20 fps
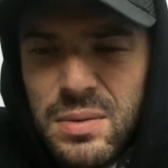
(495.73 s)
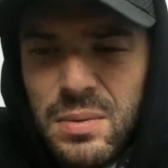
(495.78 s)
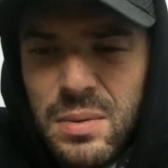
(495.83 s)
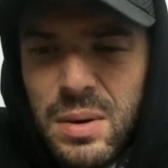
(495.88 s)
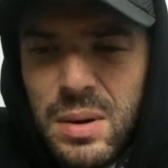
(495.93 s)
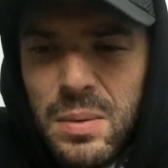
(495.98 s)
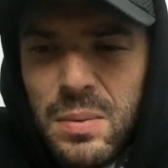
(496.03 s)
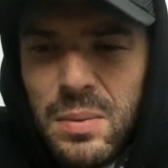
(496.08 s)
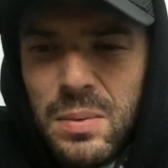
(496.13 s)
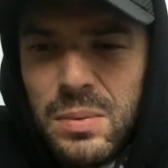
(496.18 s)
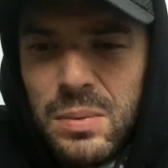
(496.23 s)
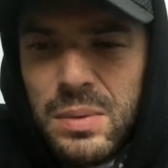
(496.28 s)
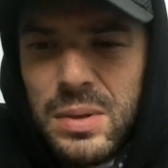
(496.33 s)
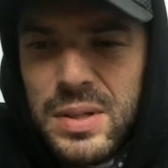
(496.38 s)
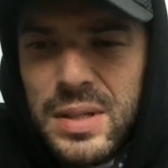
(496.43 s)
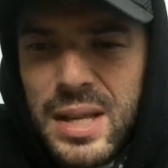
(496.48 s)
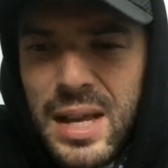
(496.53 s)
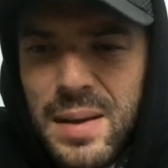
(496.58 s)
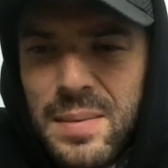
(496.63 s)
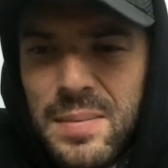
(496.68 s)
What what
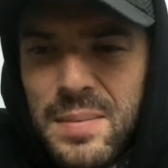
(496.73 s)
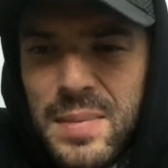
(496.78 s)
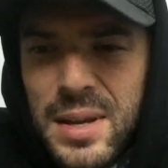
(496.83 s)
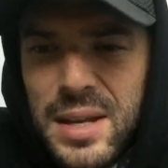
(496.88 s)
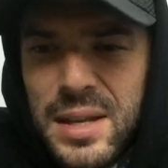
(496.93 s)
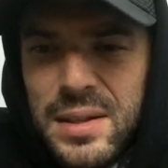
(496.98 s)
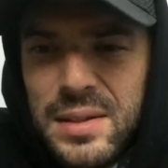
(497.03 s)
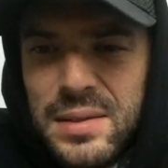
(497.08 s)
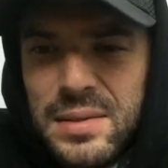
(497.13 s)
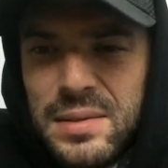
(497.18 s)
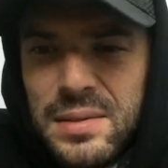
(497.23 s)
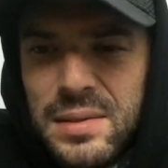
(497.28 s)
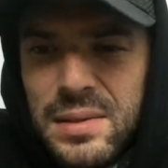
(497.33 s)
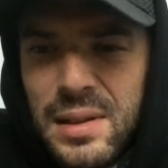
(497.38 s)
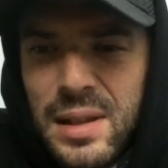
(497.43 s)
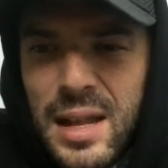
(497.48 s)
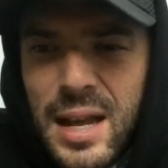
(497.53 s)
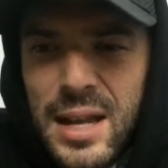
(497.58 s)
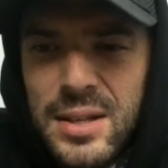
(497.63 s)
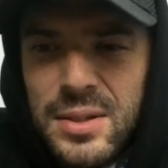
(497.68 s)
does that mean,
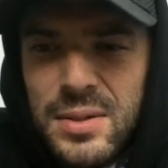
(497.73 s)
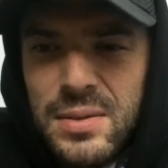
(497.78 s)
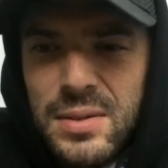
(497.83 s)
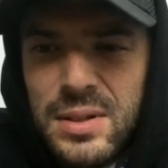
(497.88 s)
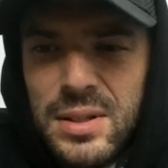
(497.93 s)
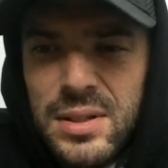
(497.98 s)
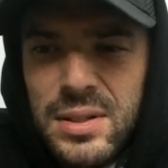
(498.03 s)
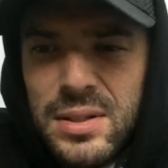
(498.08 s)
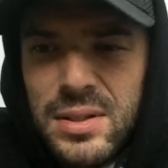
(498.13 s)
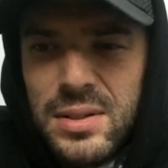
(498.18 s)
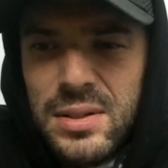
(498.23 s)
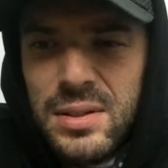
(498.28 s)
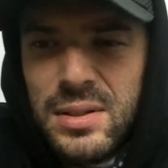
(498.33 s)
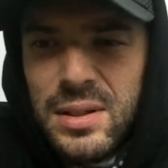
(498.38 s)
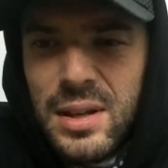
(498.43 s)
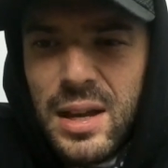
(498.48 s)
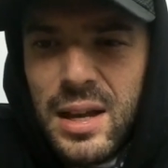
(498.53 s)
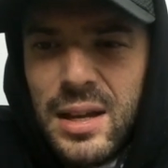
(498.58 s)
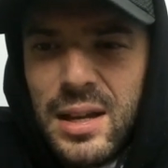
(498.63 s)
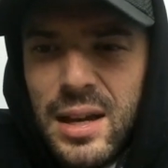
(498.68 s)
Lazarus?
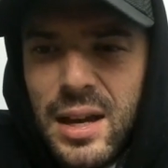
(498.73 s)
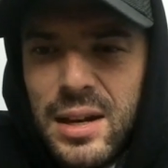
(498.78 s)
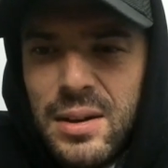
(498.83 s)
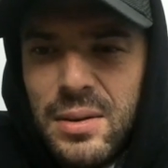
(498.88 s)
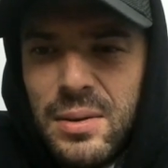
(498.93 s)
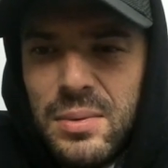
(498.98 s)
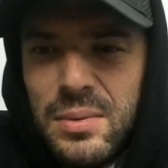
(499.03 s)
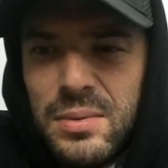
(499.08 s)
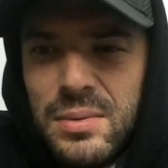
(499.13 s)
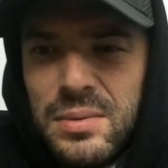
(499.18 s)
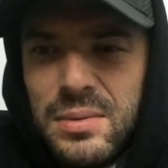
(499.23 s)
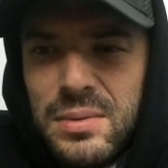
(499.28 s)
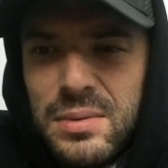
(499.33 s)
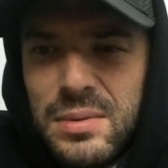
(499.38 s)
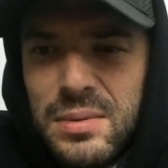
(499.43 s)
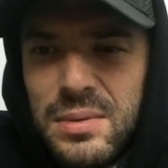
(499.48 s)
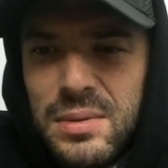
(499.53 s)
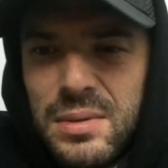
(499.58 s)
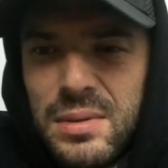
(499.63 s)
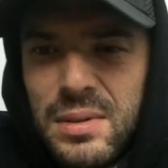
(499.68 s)
I, I don't
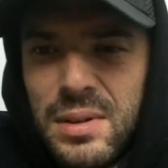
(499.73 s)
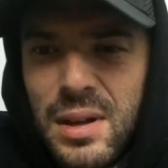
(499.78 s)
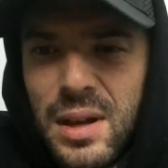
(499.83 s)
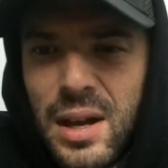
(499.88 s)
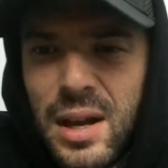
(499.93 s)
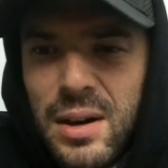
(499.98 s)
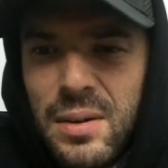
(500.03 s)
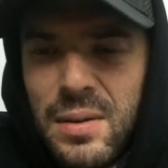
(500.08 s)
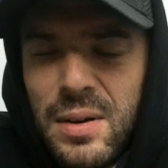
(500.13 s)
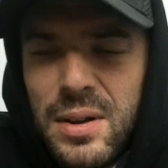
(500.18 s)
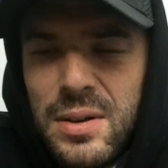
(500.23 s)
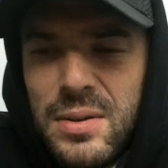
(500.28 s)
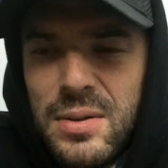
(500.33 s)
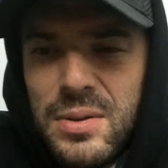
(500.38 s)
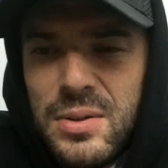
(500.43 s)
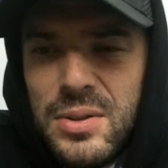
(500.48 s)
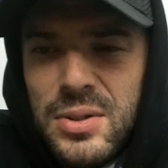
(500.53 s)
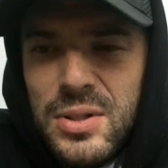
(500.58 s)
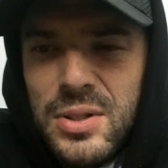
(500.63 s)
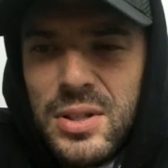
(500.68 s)
I don't
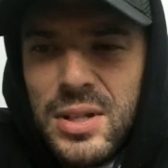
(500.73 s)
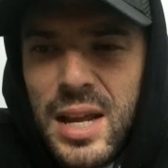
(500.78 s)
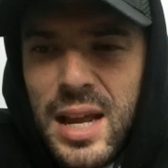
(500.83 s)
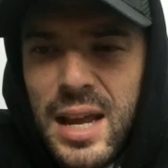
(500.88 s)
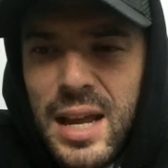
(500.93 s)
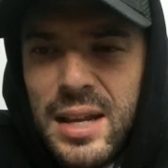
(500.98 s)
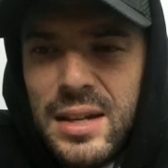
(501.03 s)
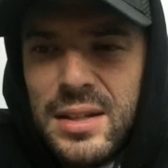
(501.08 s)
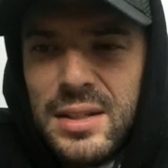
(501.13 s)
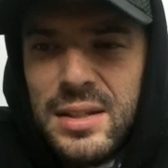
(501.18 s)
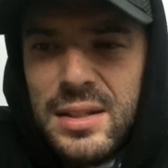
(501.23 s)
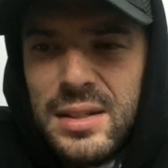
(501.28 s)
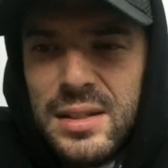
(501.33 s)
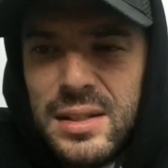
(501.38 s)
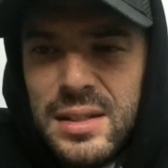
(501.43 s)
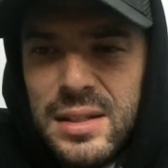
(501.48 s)
understand.